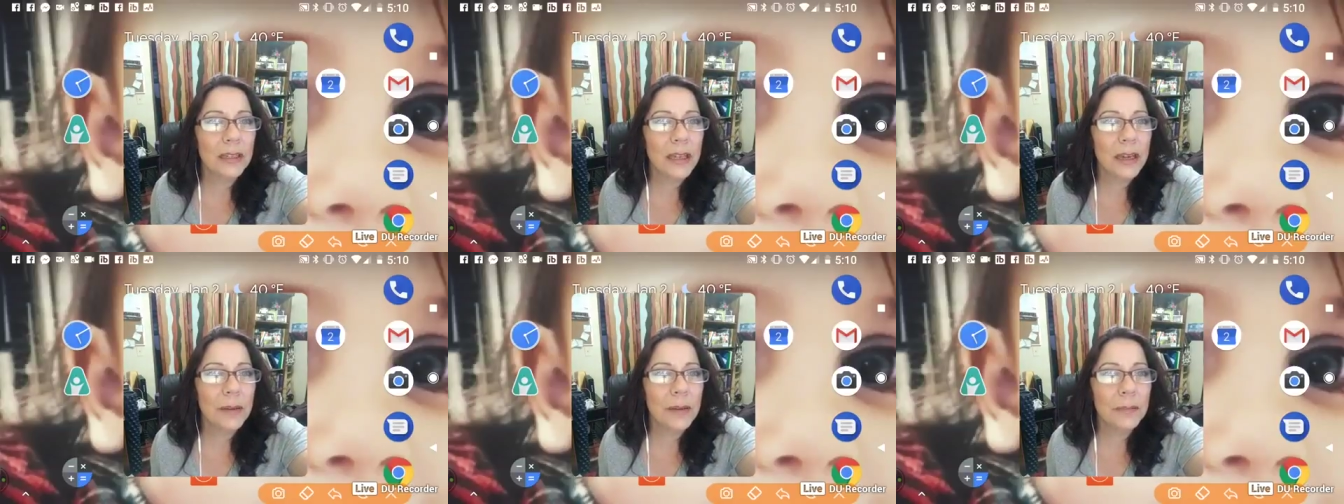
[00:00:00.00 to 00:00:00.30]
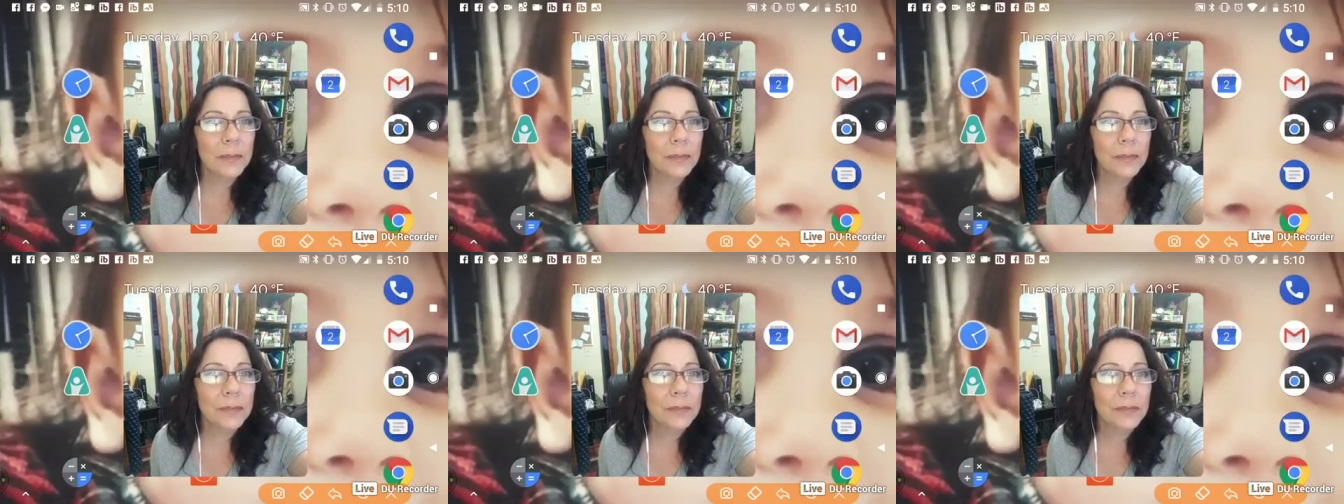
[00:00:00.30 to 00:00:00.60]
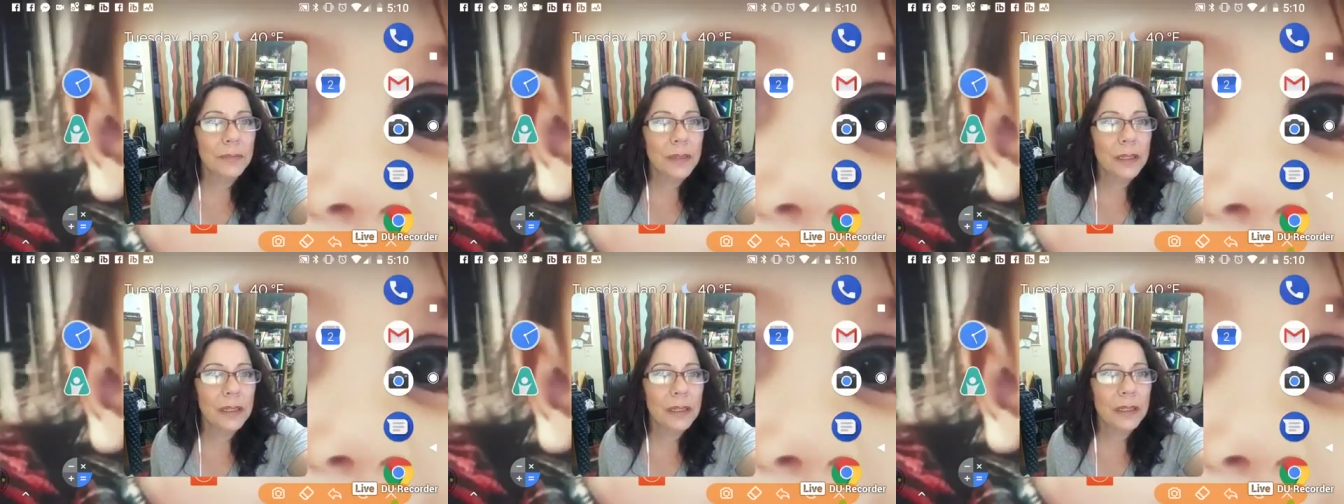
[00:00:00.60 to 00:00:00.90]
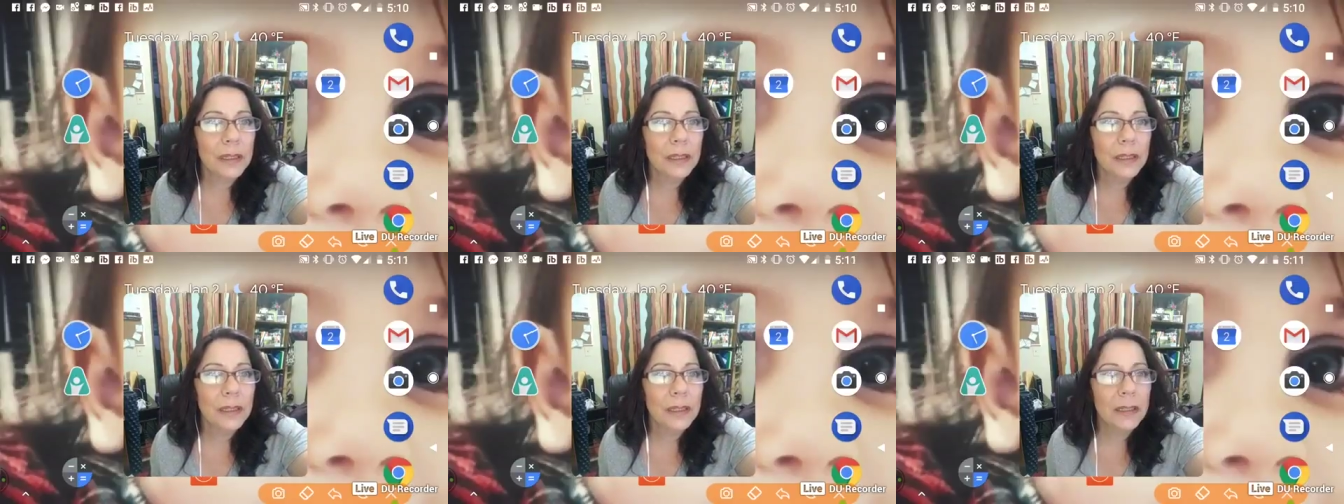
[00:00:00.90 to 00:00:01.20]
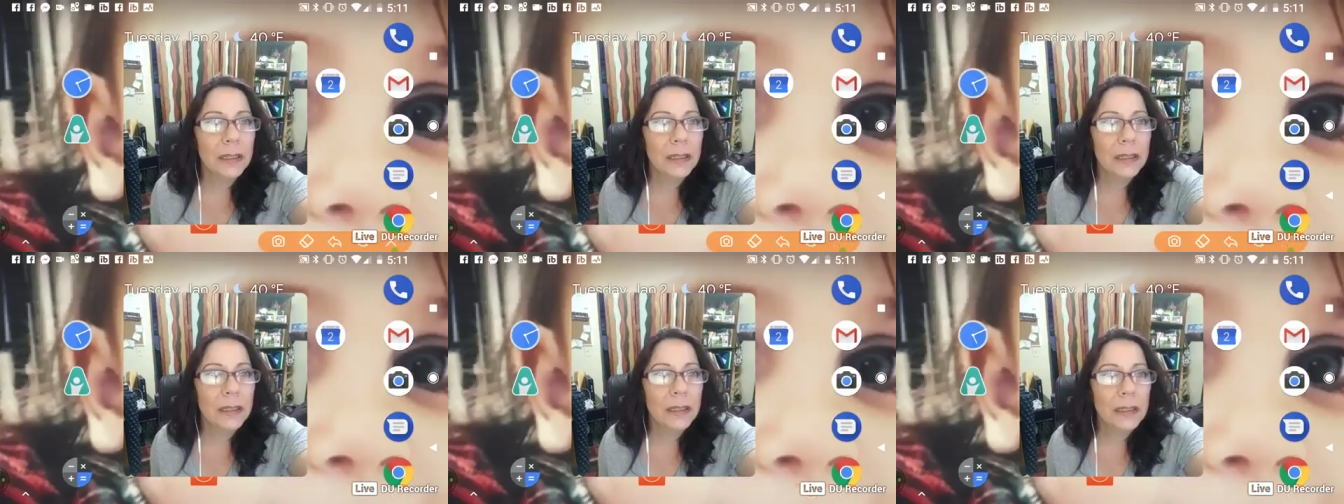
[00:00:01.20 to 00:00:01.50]
them.
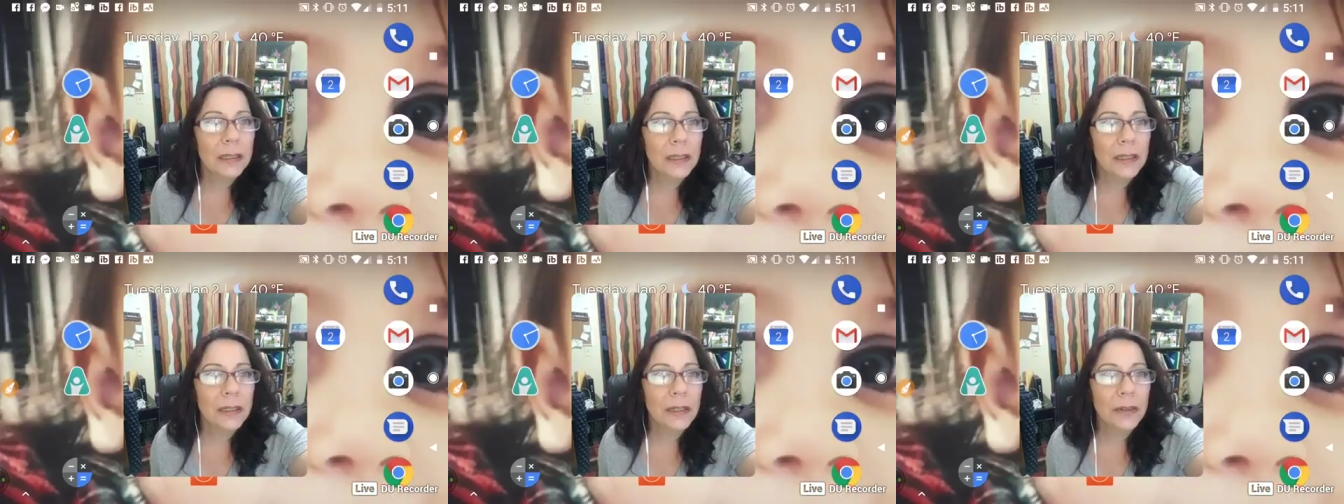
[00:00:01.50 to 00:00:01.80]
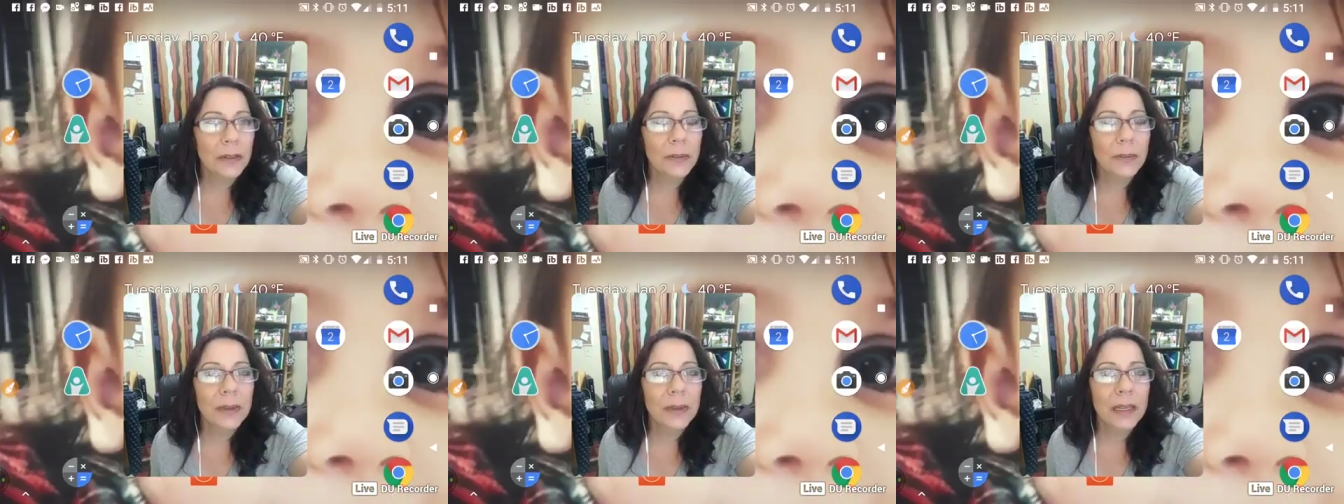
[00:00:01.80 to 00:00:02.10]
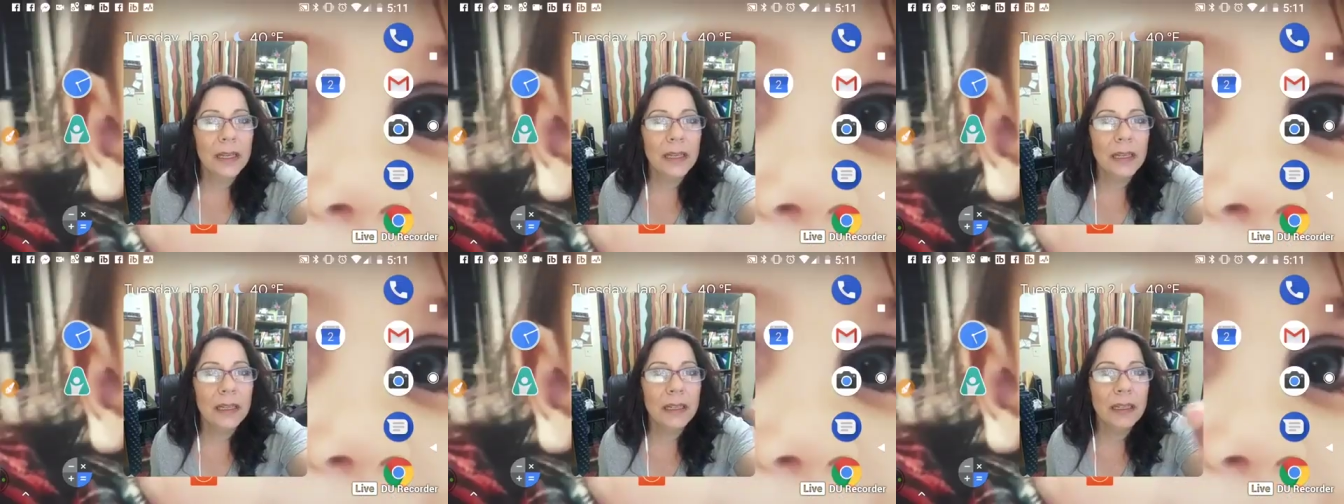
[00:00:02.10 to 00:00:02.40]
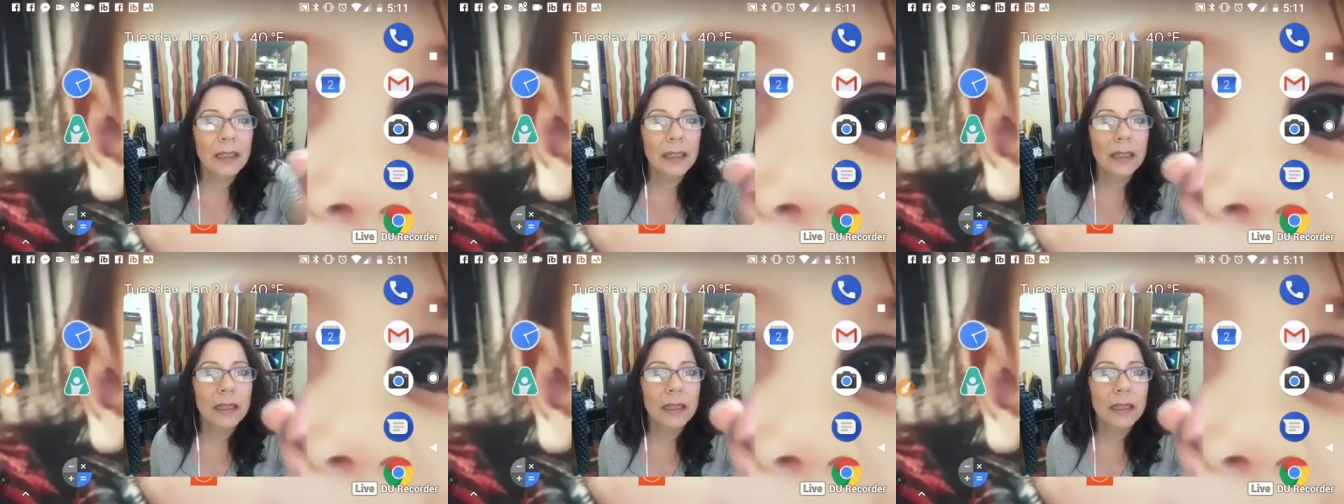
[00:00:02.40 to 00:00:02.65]
Go away.